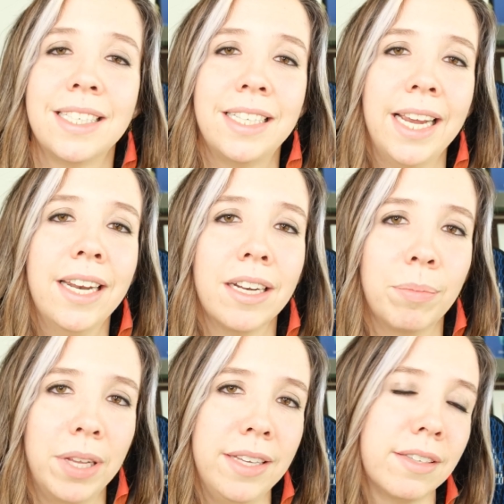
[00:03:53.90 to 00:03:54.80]
stayed in a
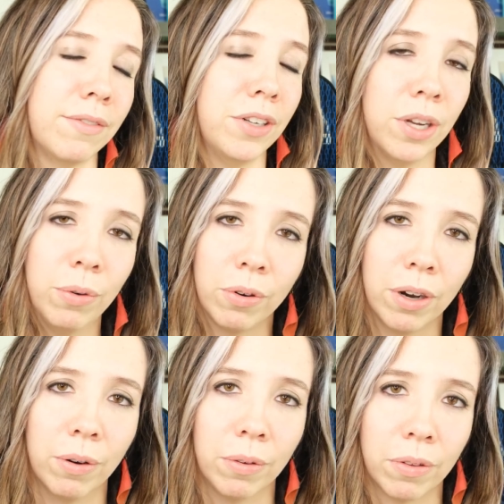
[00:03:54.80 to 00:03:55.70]
place of no
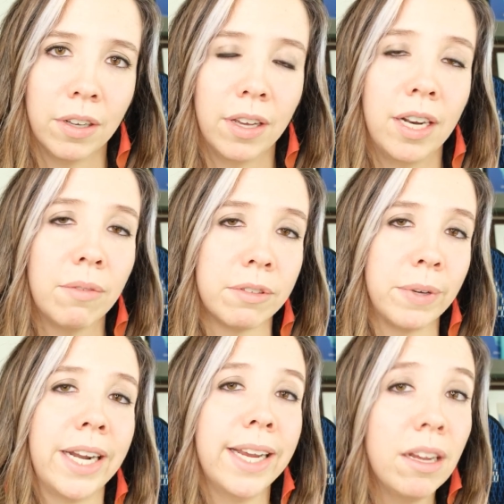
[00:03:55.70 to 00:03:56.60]
growth. And it was
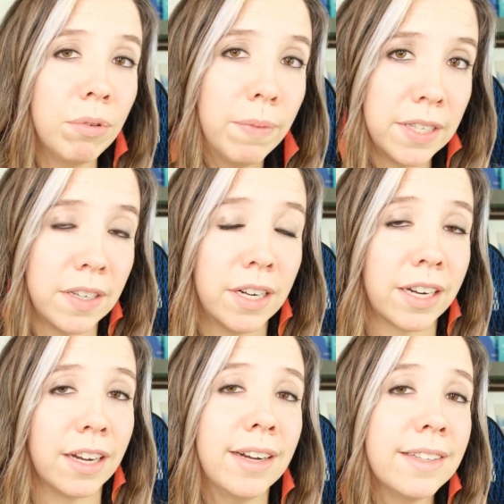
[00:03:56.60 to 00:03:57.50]
when I implemented a
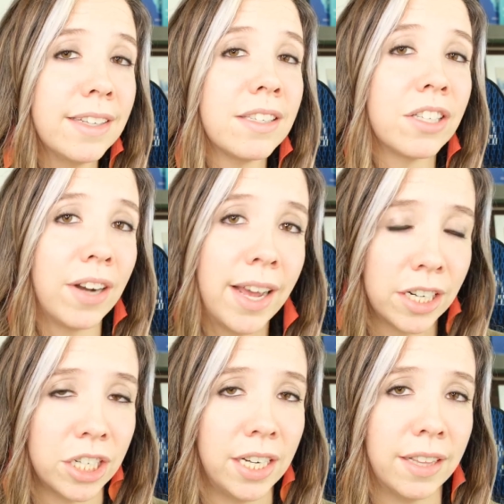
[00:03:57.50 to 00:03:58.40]
content
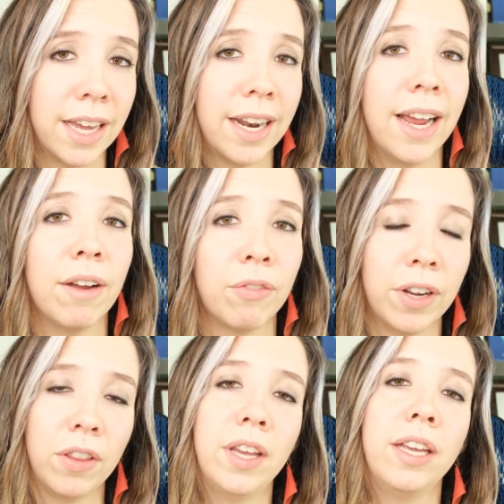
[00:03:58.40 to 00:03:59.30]
strategy that
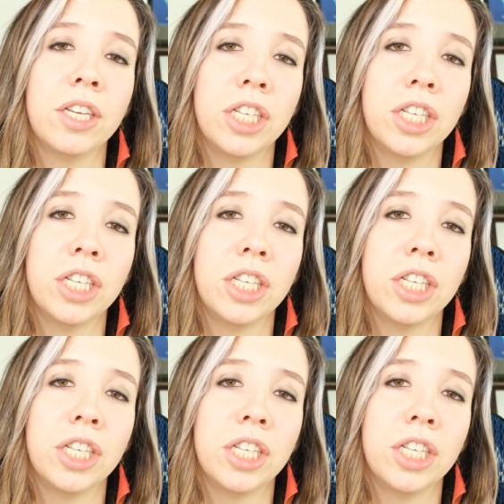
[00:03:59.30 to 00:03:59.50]
everything